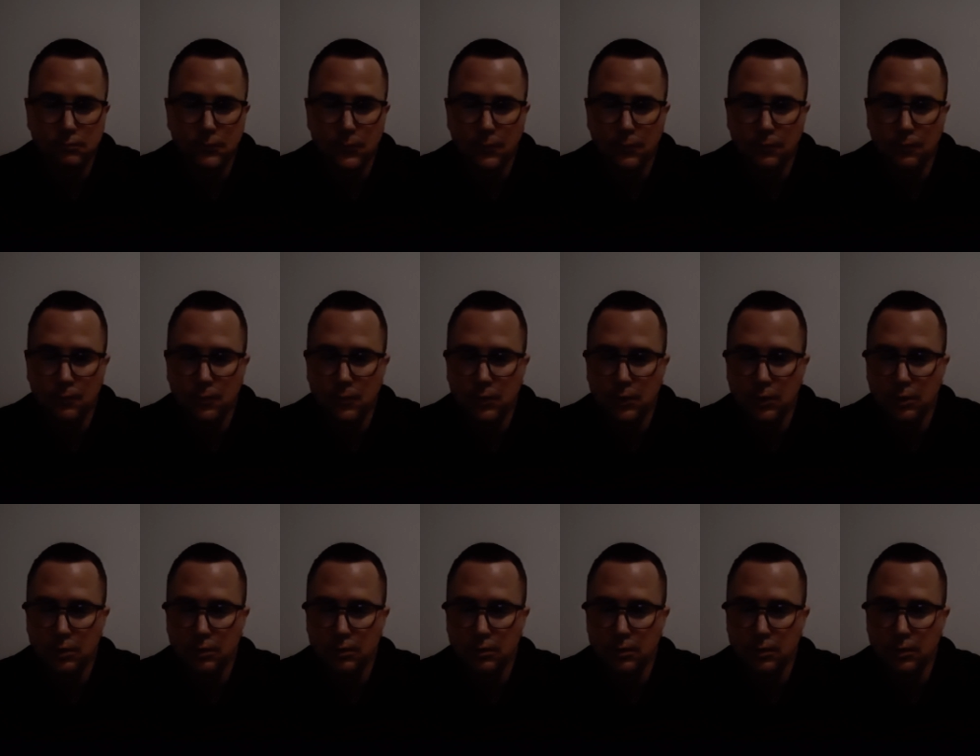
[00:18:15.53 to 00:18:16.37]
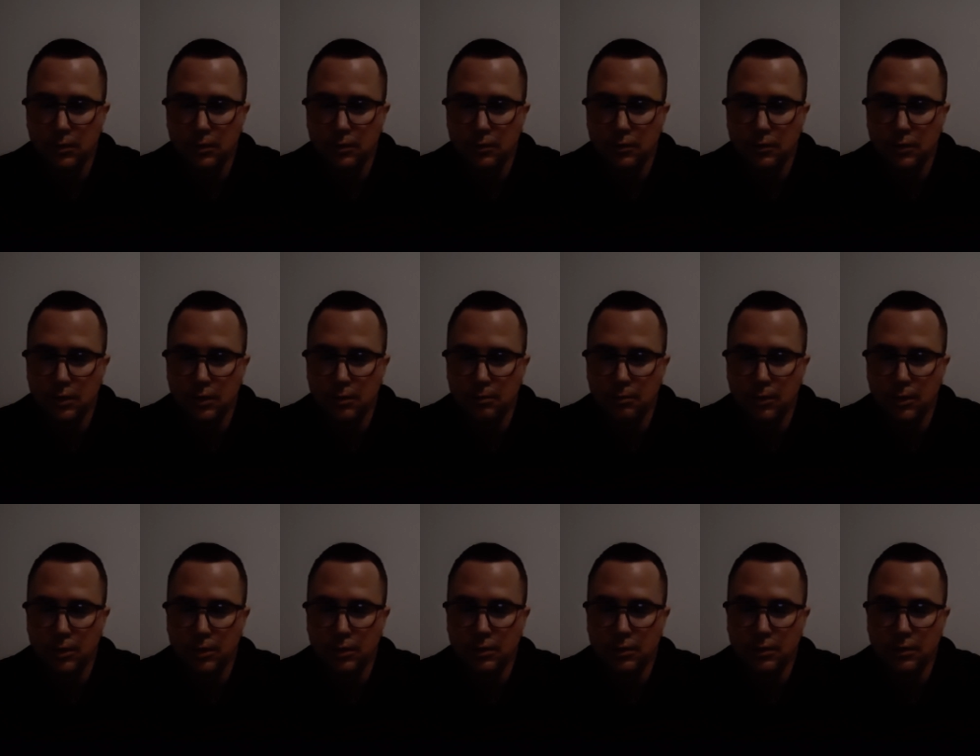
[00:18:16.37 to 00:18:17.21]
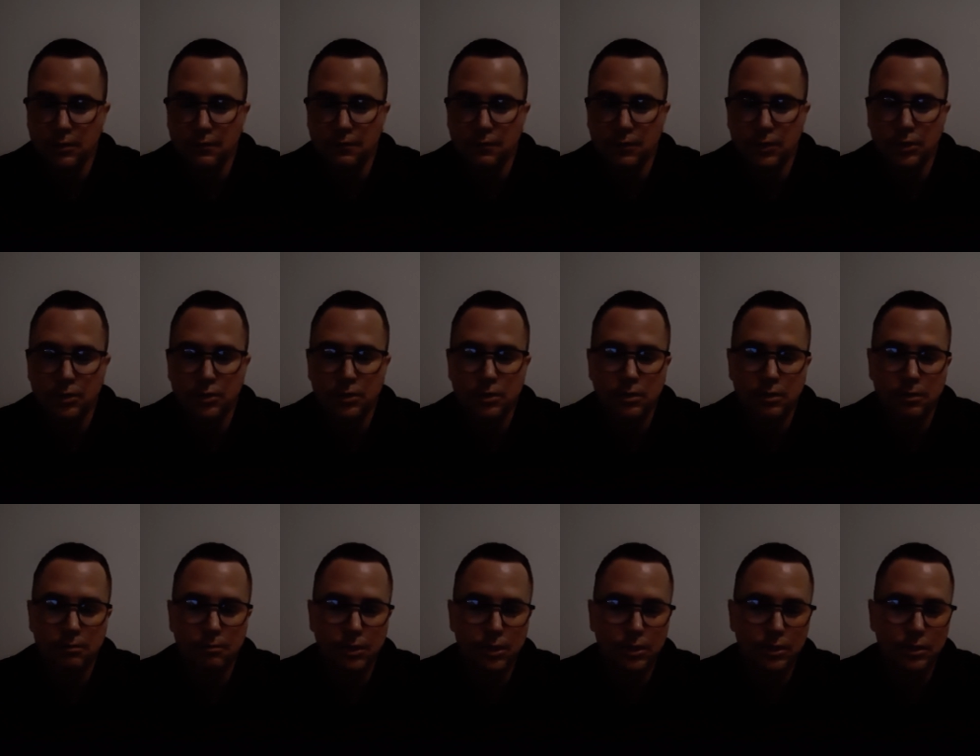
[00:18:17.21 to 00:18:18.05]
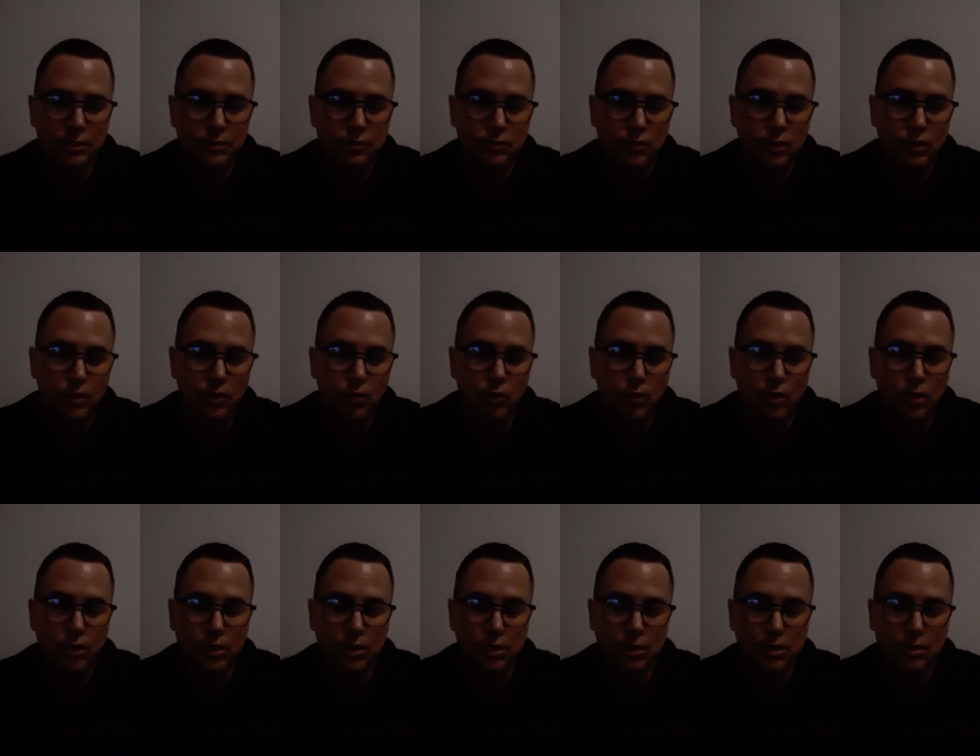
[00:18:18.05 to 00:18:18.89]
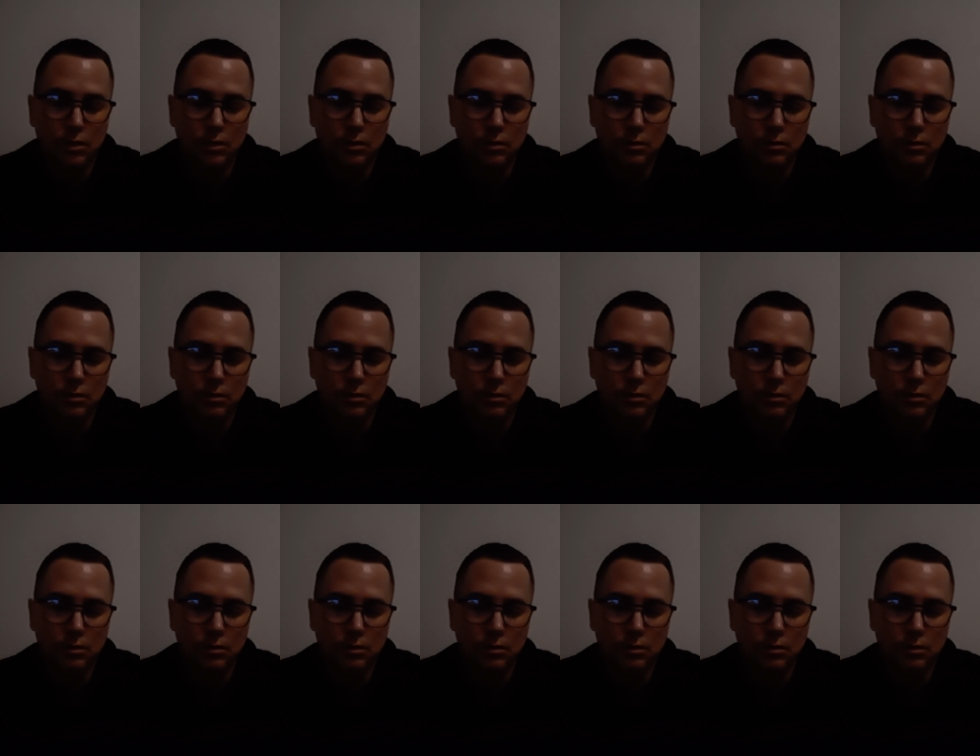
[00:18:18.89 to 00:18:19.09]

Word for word: Emphasize on that statement in this venture because we're working.